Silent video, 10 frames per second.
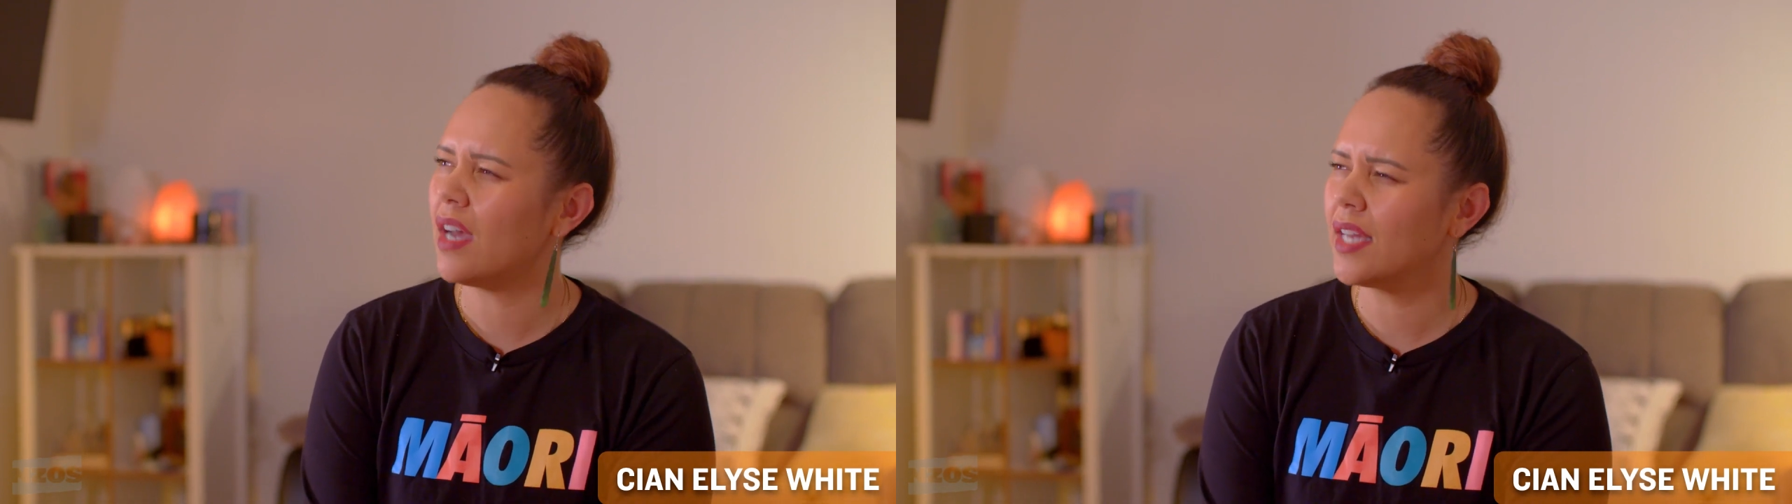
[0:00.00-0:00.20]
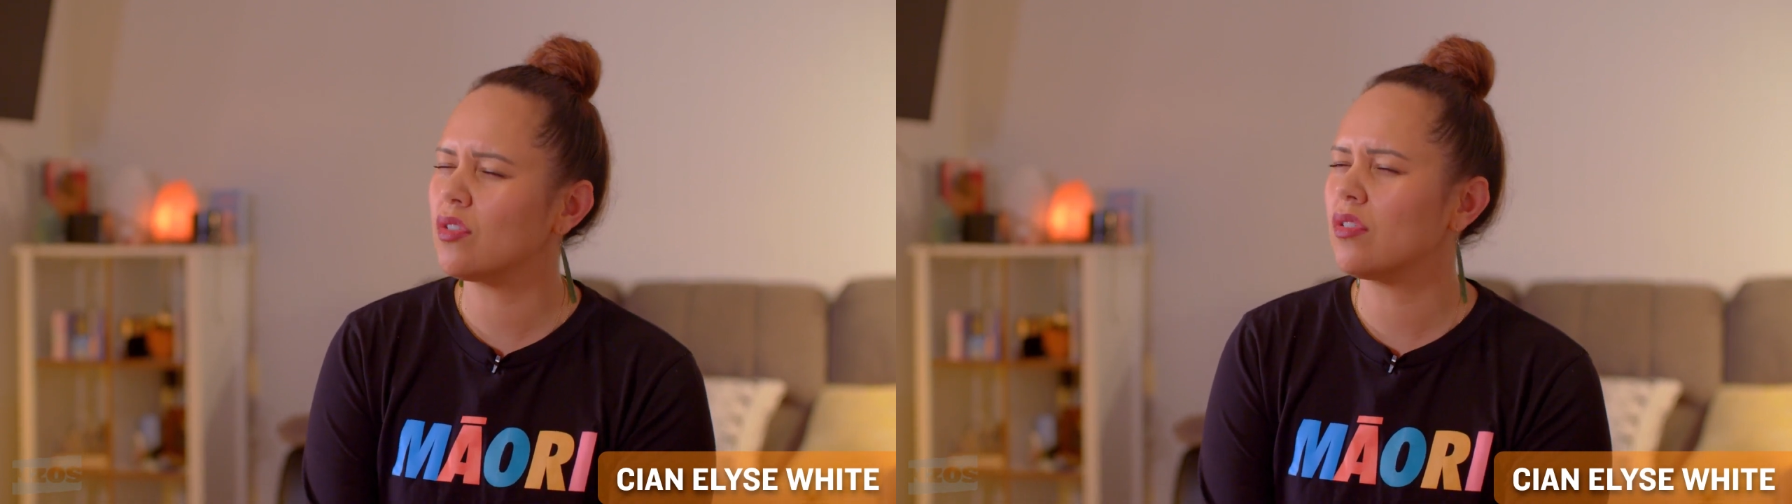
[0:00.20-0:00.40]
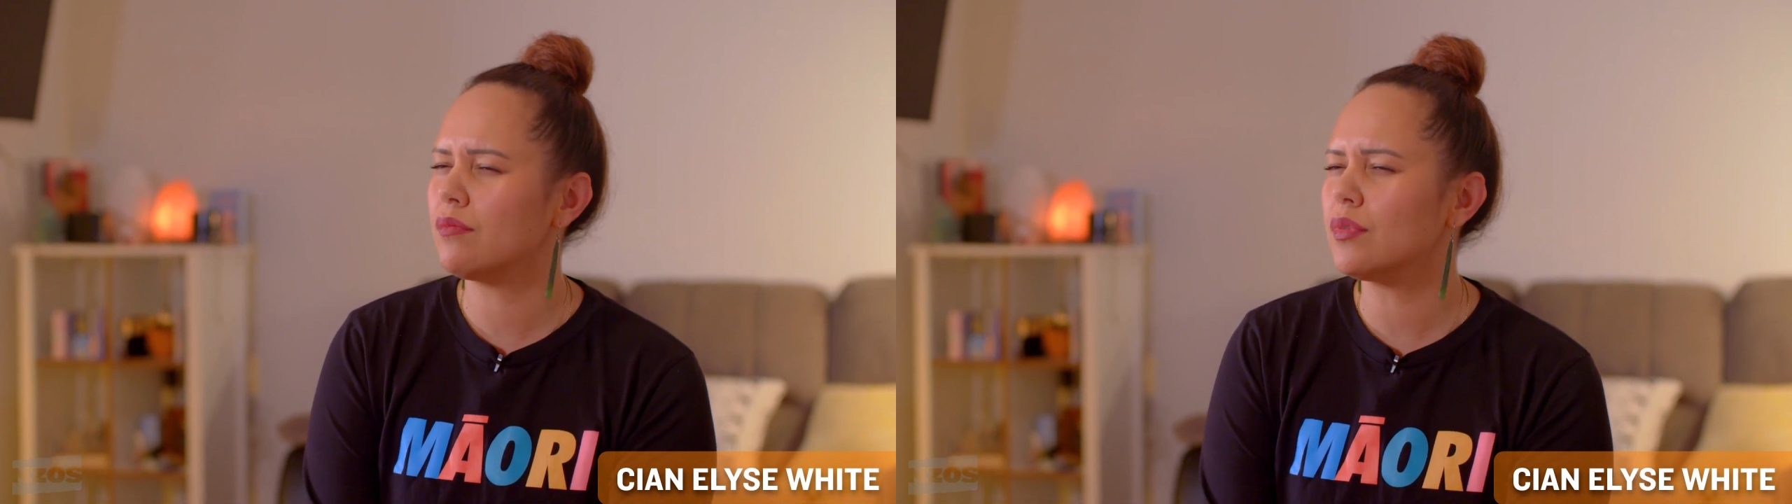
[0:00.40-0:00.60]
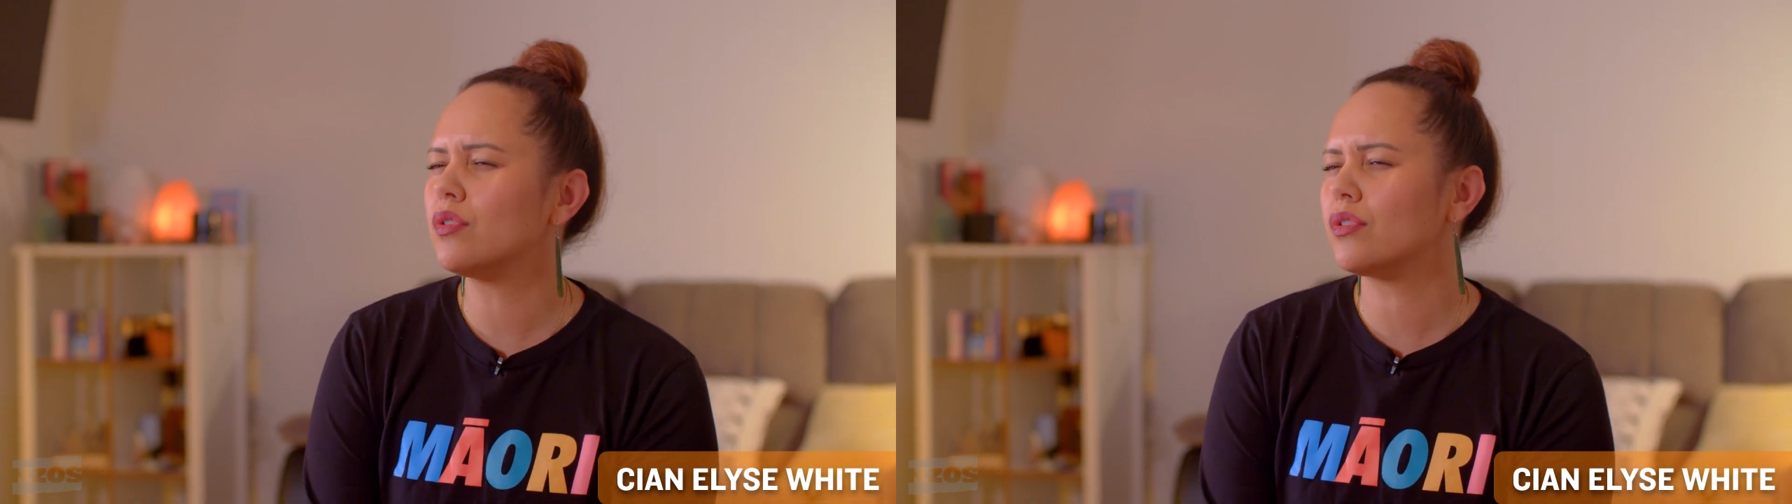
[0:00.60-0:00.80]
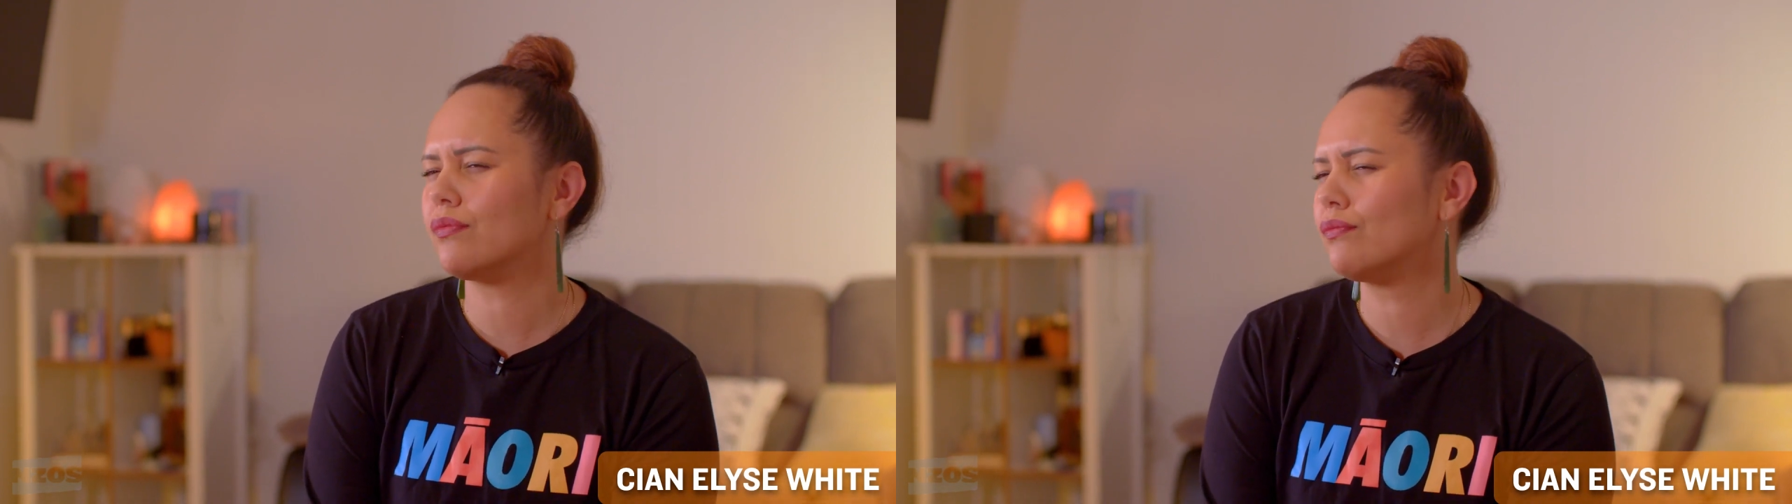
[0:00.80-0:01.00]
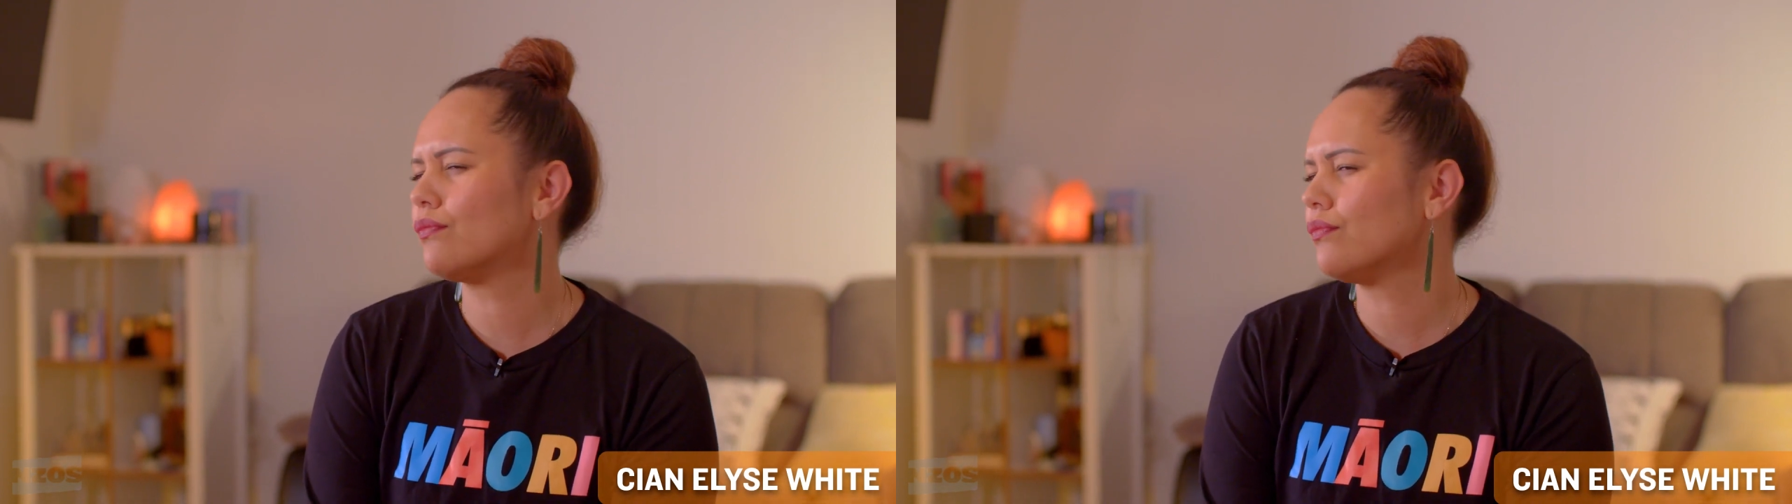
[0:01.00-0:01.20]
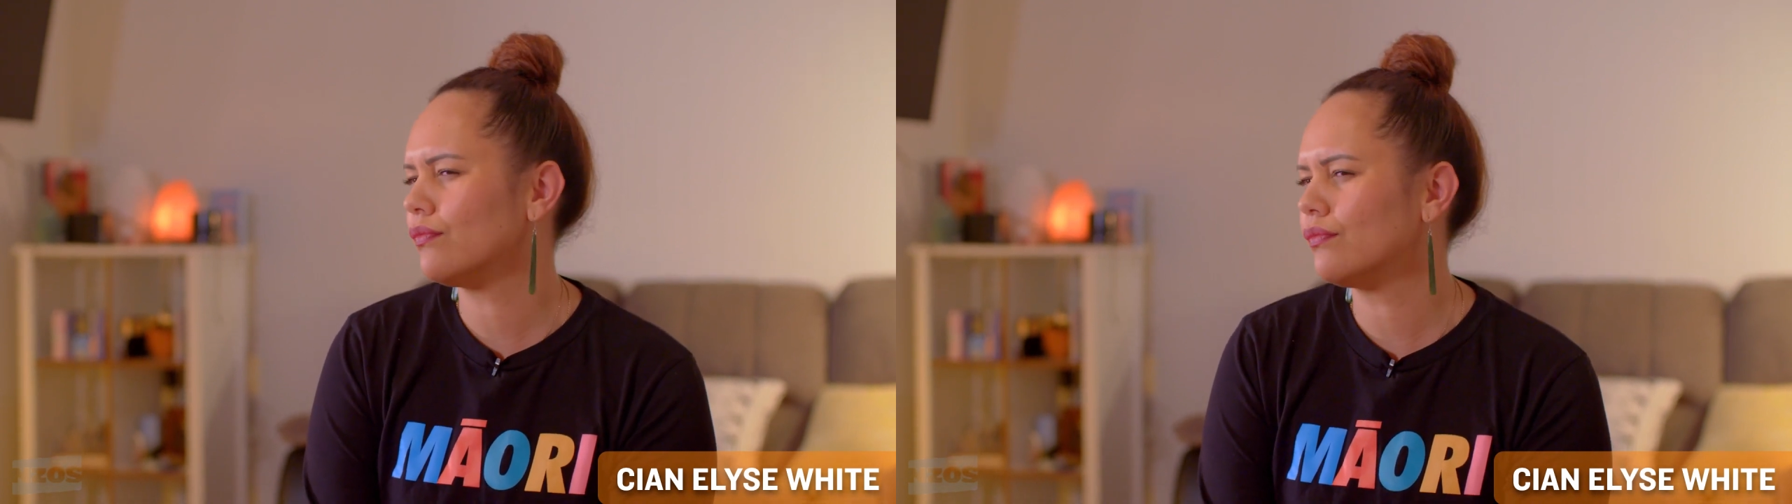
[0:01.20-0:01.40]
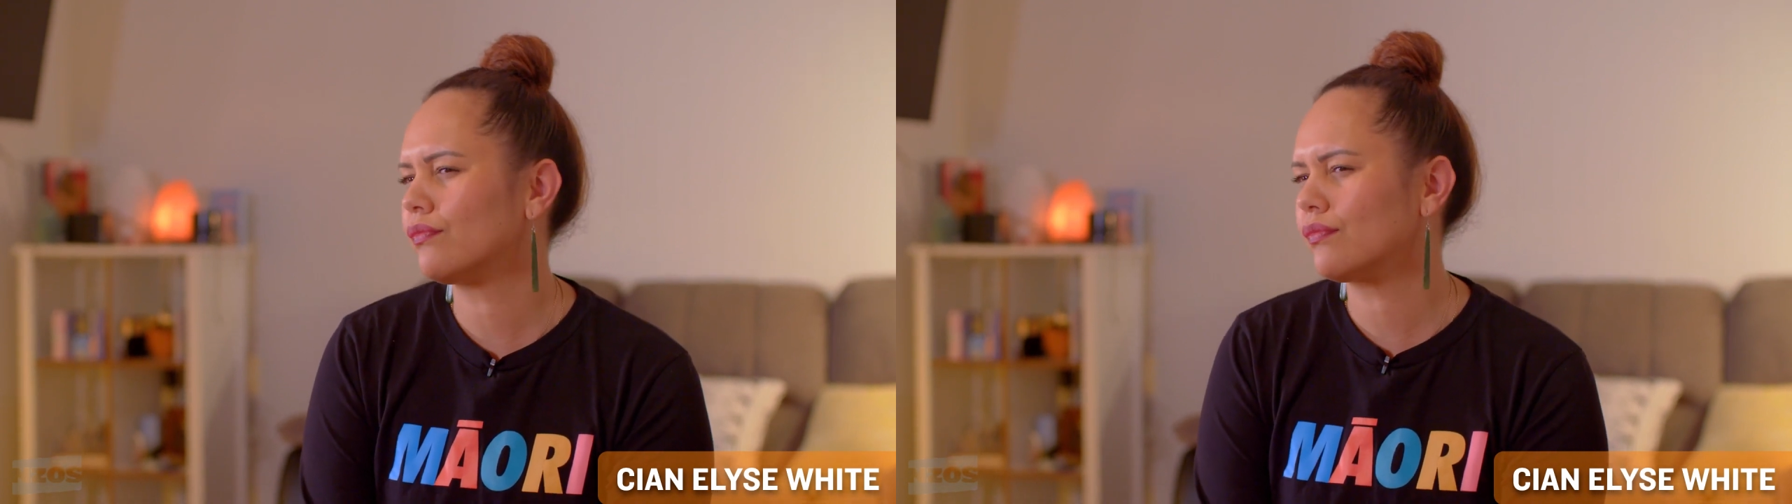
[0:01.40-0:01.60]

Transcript: I took it on board. Hmm.